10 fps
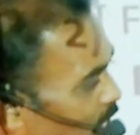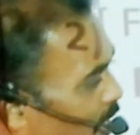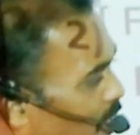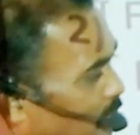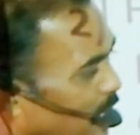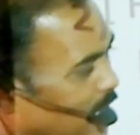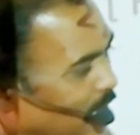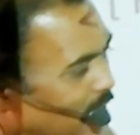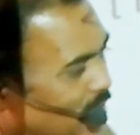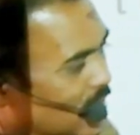second
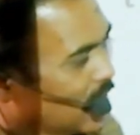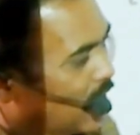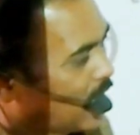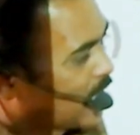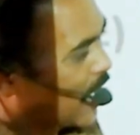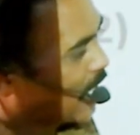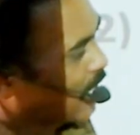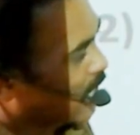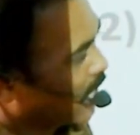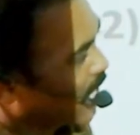method is
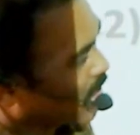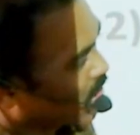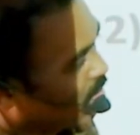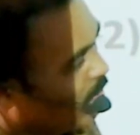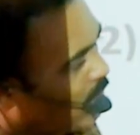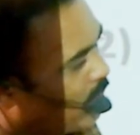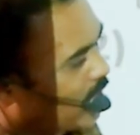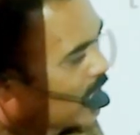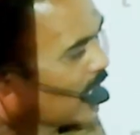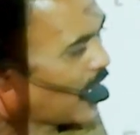direct reaction
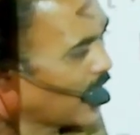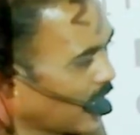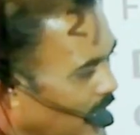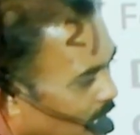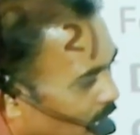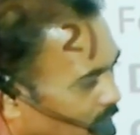between iron and